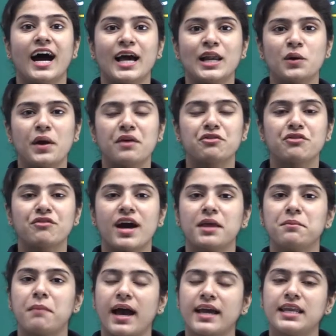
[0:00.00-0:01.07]
Hello
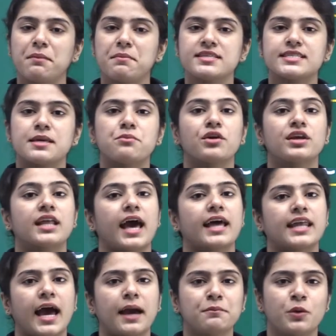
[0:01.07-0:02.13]
everyone, my name is Simran
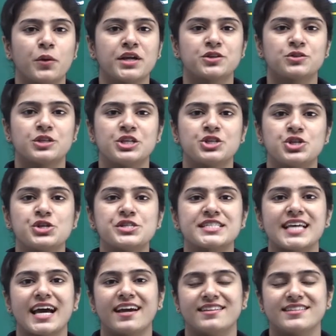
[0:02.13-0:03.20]
and I'm going to teach you
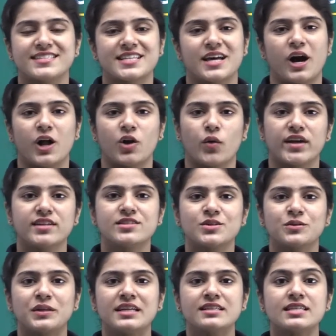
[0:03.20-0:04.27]
science. All right
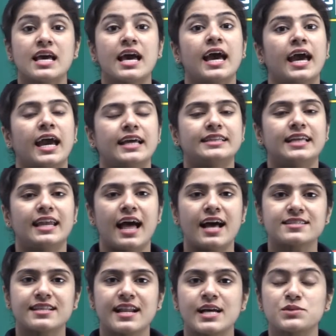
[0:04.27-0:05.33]
students, in the
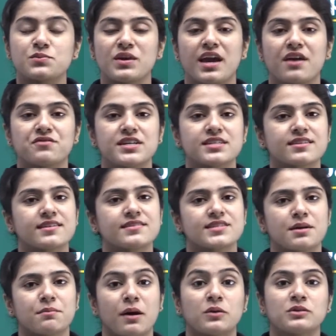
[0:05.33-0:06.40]
last class we have
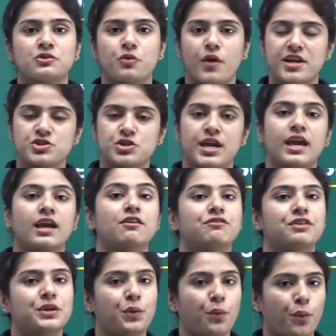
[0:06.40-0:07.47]
discussed about threshing,
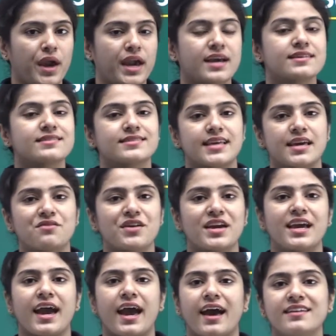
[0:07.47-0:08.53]
winnowing,
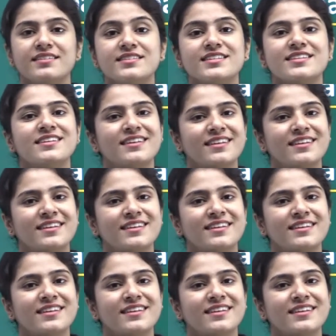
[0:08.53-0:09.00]
sieving and